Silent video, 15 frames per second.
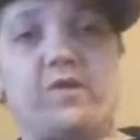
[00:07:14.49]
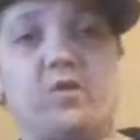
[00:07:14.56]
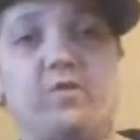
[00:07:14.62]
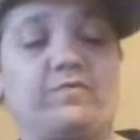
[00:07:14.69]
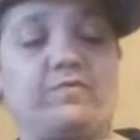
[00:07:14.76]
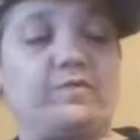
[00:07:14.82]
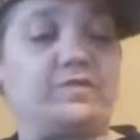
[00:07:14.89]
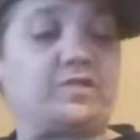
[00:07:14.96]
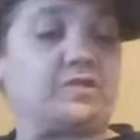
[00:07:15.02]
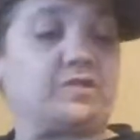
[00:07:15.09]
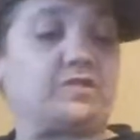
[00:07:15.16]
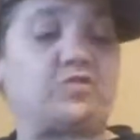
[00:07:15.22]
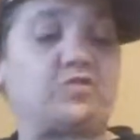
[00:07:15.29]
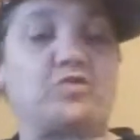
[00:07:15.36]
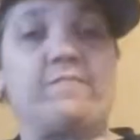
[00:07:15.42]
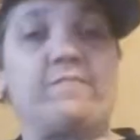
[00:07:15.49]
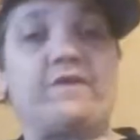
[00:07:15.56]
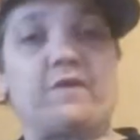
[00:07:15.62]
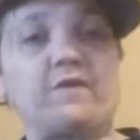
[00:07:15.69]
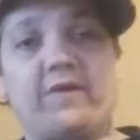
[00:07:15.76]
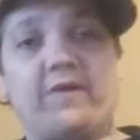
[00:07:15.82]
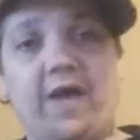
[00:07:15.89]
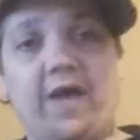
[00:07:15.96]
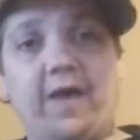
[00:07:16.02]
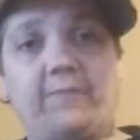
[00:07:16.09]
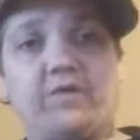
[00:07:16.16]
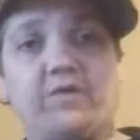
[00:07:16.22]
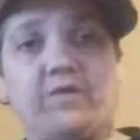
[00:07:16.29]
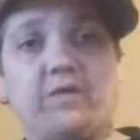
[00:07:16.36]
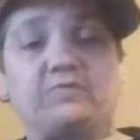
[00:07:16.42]
and just trying to make everybody happy of
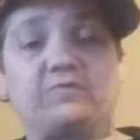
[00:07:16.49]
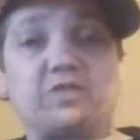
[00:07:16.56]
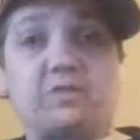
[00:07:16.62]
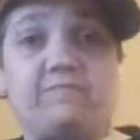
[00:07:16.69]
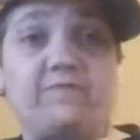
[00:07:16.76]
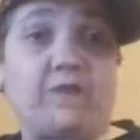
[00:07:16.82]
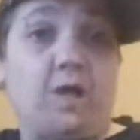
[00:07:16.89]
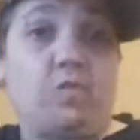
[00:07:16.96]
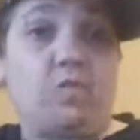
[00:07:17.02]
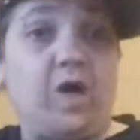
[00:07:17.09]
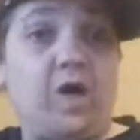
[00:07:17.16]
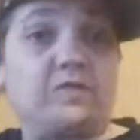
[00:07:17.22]
stuff that I don't want.